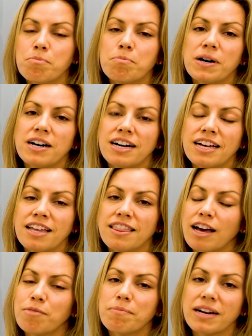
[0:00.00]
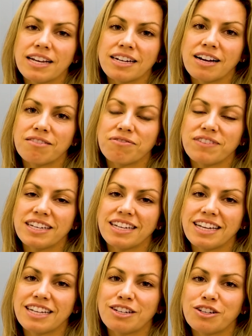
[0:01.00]
but that might not fit
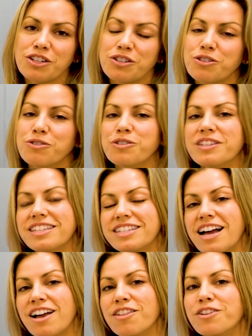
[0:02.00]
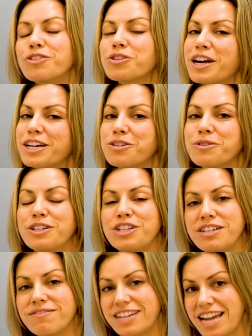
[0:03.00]
into the style they're trying to
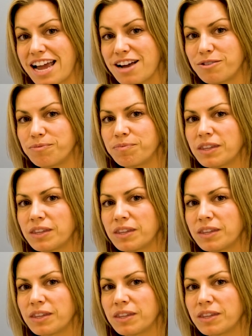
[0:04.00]
achieve now.